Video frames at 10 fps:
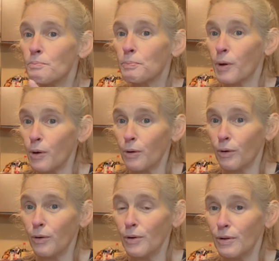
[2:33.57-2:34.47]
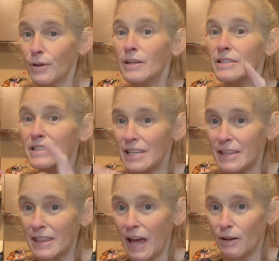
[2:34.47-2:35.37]
per
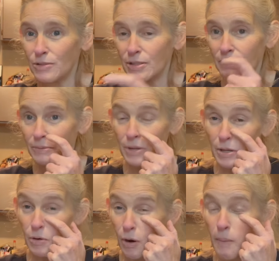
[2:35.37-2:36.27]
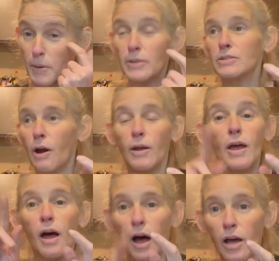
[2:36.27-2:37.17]
10,000 that you're, I mean, sorry,
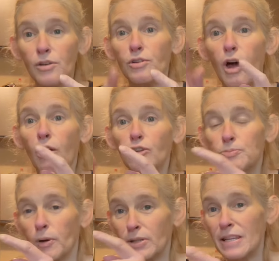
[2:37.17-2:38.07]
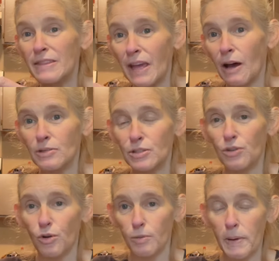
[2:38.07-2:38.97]
$100 per 10,000
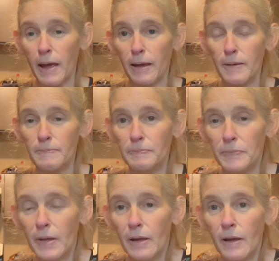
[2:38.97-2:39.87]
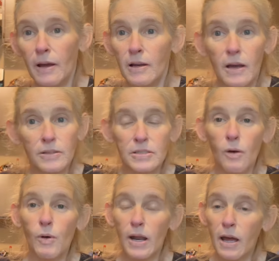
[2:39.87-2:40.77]
you're going to pay.
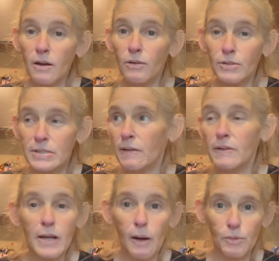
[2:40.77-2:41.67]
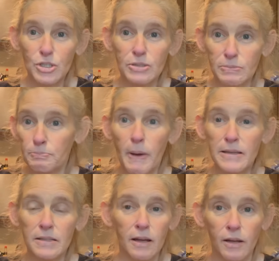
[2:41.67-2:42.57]
So at 179, which is
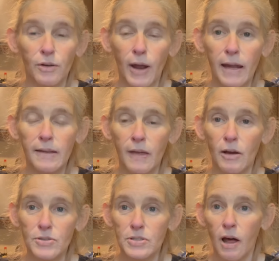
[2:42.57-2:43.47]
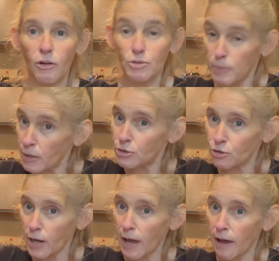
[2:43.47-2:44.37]
basically $180,000 plus
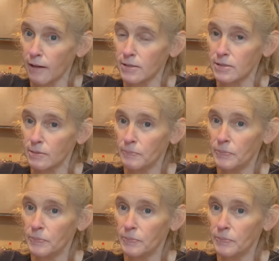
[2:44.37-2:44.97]
your tax